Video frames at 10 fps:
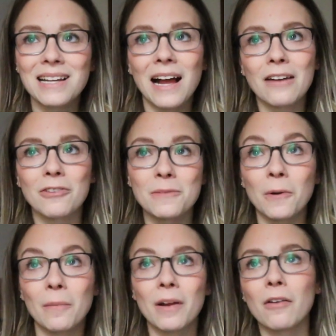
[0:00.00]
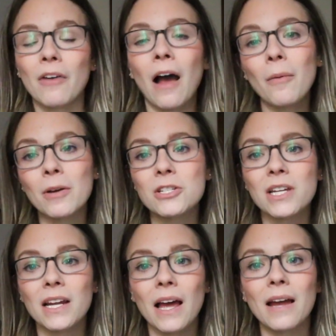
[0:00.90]
kind of experiment of how much
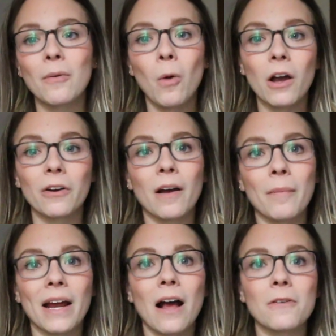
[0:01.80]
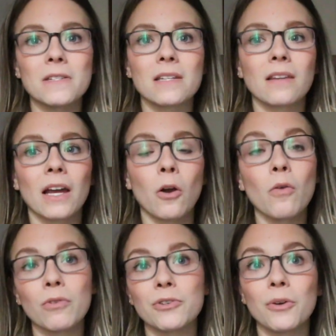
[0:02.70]
can I walk around my house and like
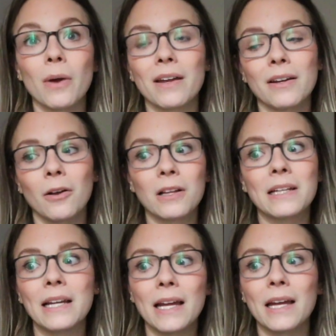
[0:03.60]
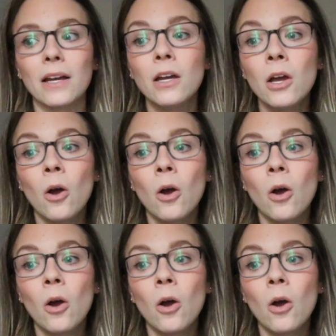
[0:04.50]
overdo it, you know, cleaning